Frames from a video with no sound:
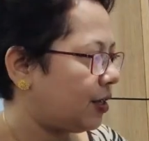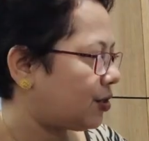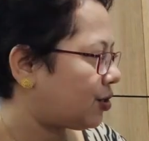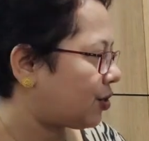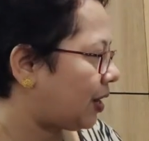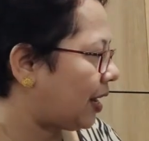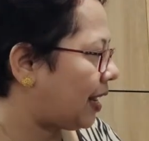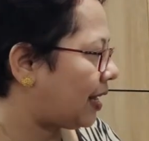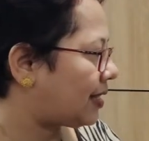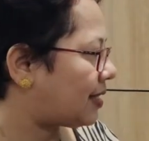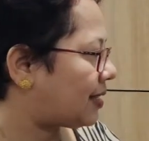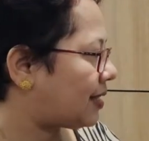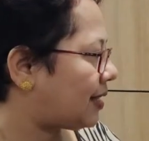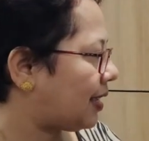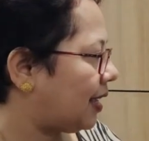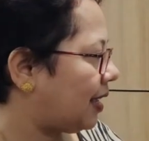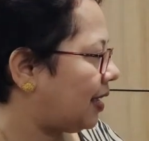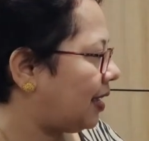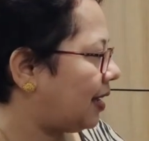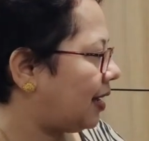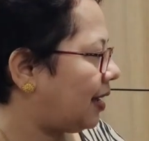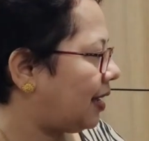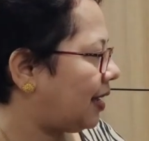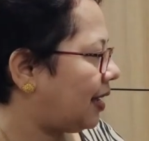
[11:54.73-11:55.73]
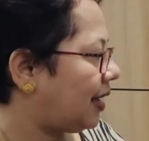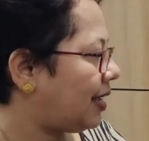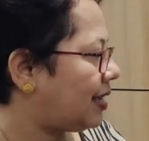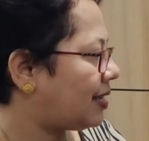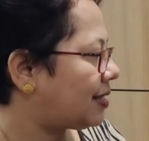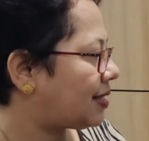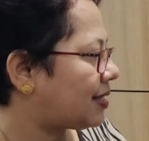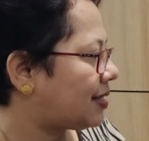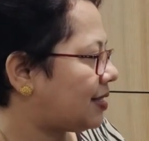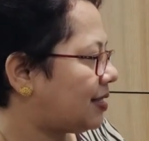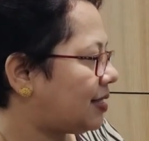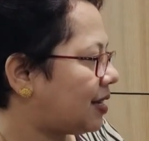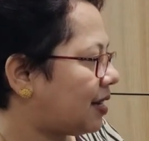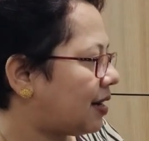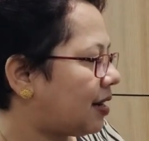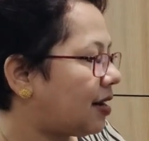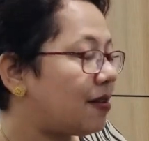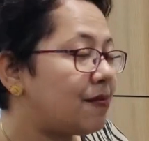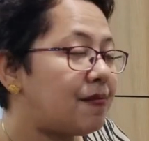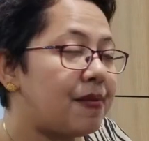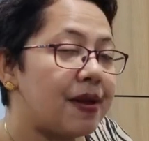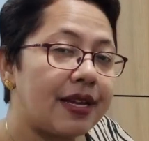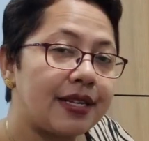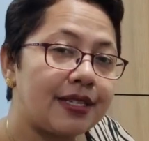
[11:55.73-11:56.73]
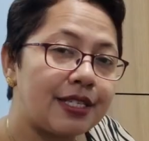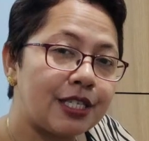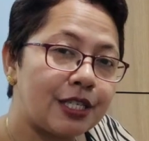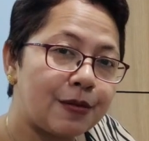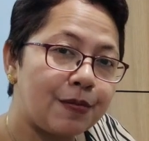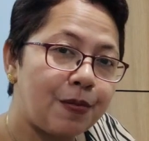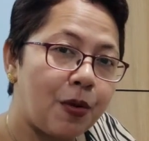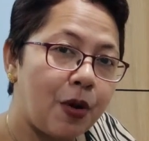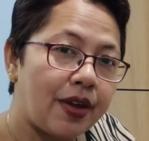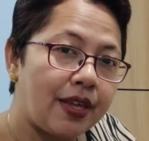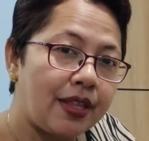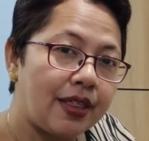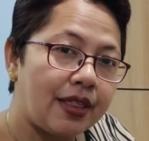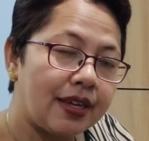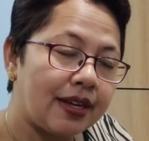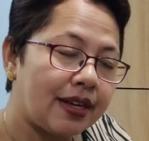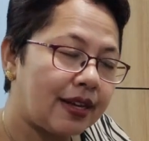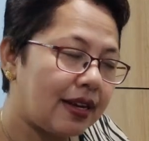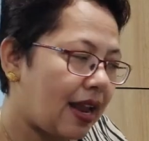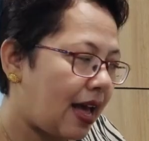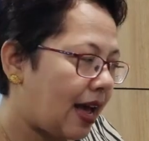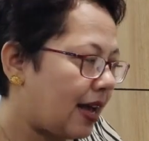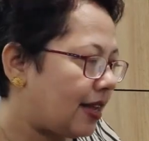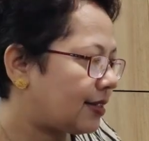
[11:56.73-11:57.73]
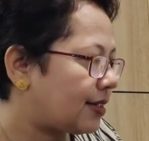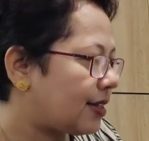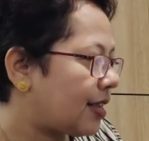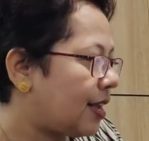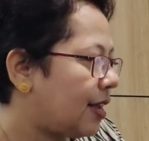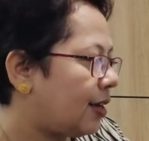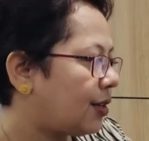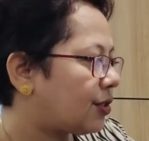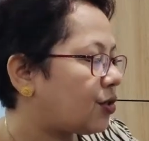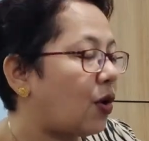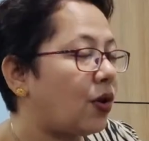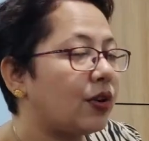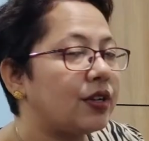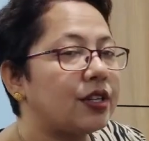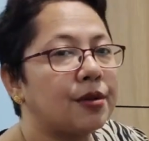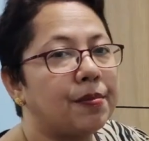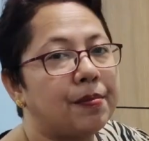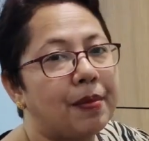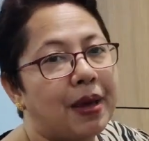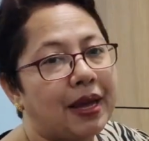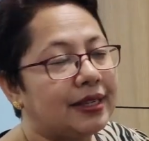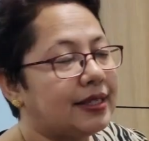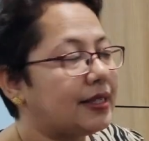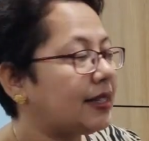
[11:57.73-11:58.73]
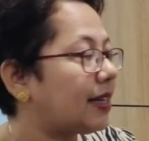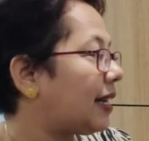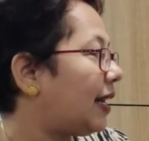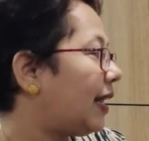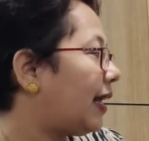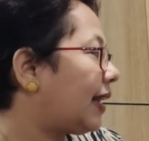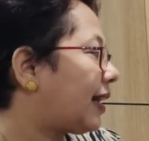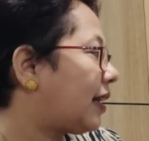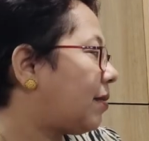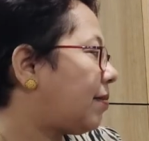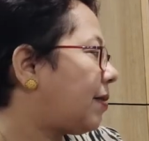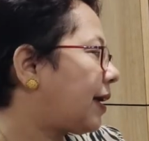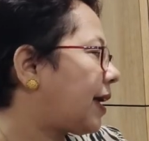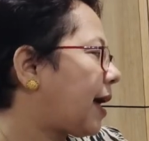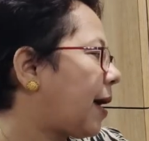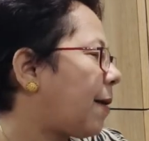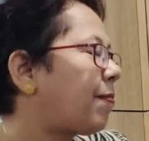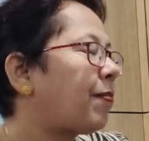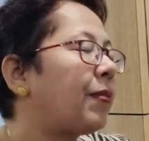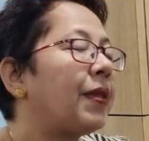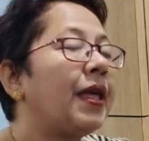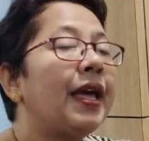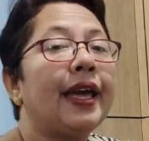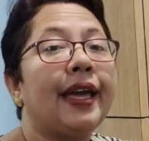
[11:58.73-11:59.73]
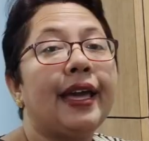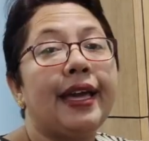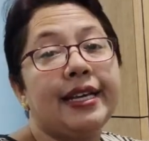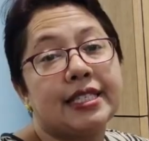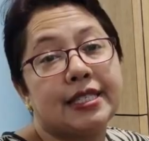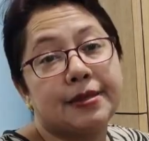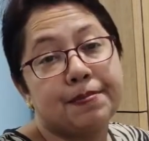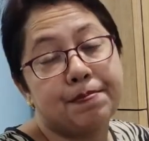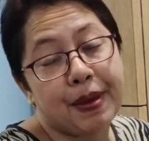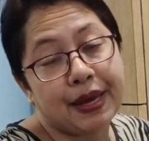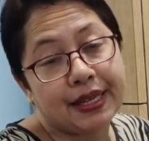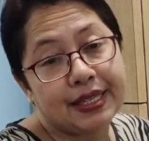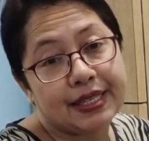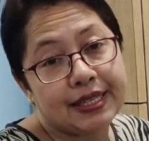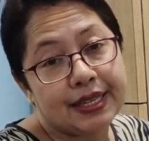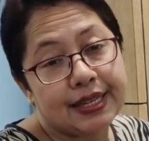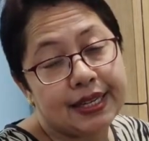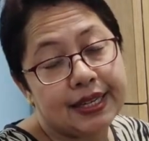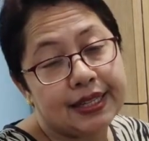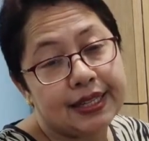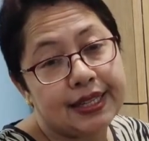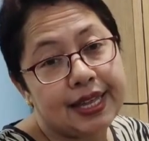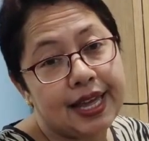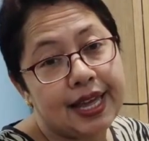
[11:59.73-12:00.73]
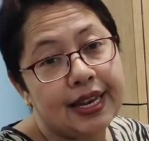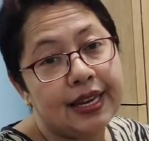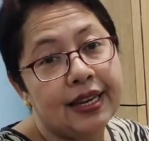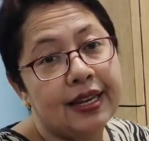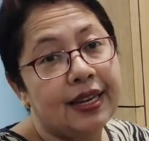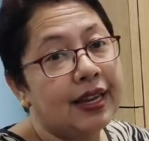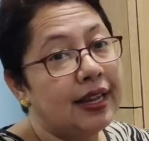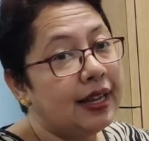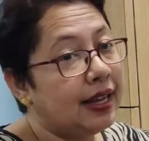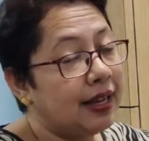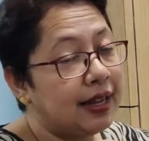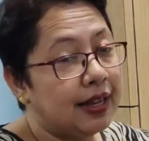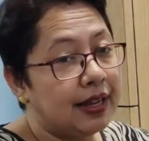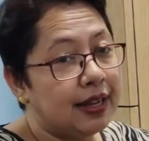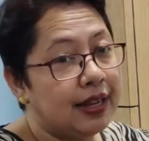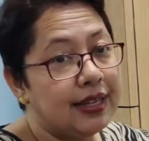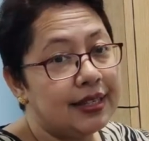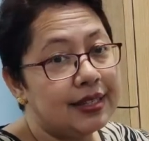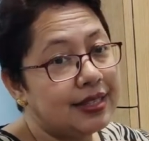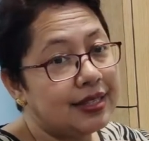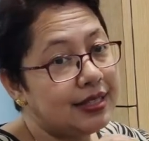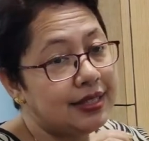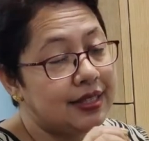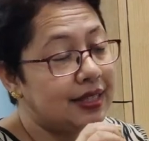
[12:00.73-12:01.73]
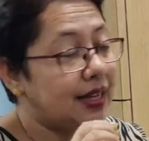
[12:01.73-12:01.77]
So let's see here. He is the best boy in the class. So automatically it will become he is better than, he's